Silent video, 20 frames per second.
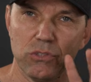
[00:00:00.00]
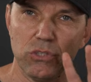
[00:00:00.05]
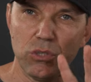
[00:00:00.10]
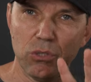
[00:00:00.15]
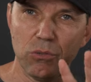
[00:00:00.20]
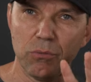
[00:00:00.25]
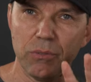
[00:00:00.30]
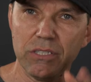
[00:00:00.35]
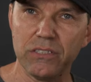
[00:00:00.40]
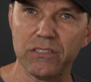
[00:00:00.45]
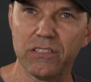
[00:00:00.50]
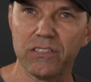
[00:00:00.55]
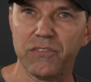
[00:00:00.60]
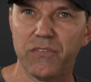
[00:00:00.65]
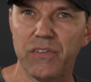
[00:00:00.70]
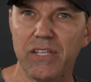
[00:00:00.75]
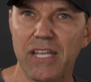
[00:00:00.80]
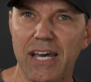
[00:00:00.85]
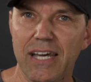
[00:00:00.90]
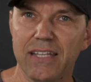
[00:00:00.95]
two reasons
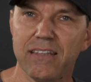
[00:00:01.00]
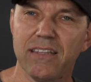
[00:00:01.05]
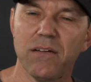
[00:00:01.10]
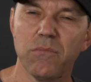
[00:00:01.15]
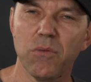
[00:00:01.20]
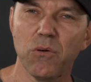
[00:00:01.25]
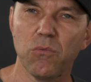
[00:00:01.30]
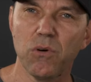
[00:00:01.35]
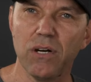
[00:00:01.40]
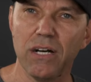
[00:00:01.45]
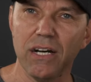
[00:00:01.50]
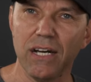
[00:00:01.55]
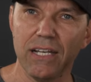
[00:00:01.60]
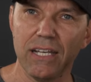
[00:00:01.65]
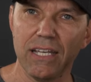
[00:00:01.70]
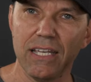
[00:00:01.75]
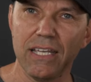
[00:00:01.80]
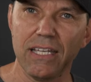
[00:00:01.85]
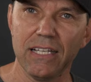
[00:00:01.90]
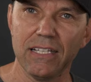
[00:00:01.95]
for that. Number
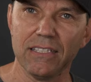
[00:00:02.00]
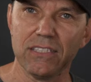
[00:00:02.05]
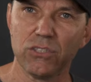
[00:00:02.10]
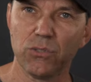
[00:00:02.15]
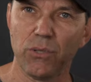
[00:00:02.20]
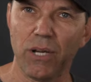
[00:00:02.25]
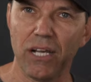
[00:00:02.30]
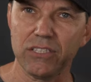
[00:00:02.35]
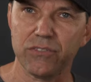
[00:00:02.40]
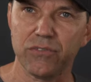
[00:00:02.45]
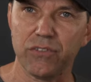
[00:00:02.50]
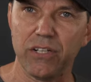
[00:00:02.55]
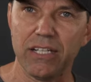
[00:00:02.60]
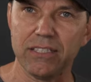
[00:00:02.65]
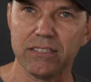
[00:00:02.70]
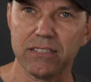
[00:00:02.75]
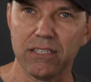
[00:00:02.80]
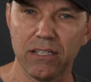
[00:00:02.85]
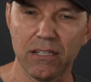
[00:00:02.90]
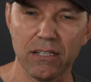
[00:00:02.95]
one is Transfer
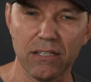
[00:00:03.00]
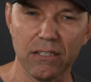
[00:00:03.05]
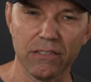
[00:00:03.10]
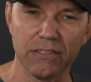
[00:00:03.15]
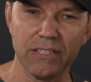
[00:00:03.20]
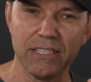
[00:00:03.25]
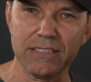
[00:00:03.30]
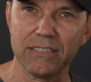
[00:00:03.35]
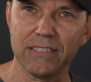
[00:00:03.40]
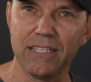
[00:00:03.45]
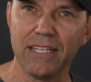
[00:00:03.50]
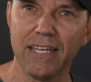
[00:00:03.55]
S L doesn't